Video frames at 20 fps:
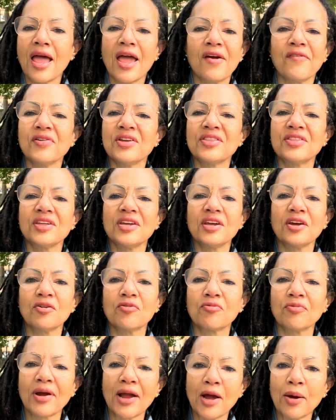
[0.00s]
Everything
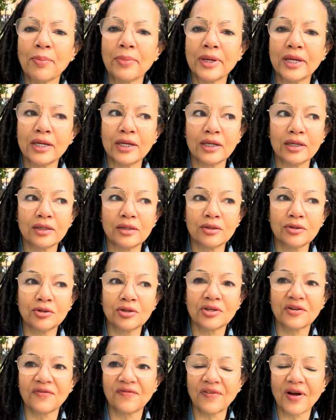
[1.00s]
around me
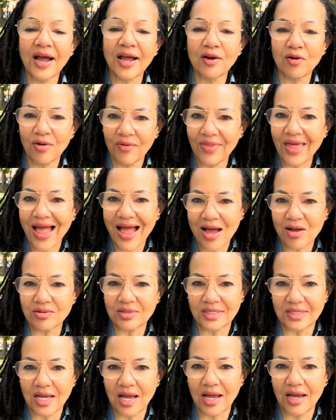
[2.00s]
looked fine on the
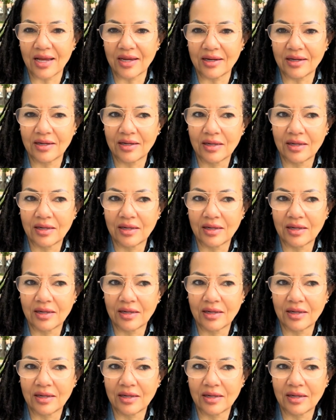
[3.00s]
outside,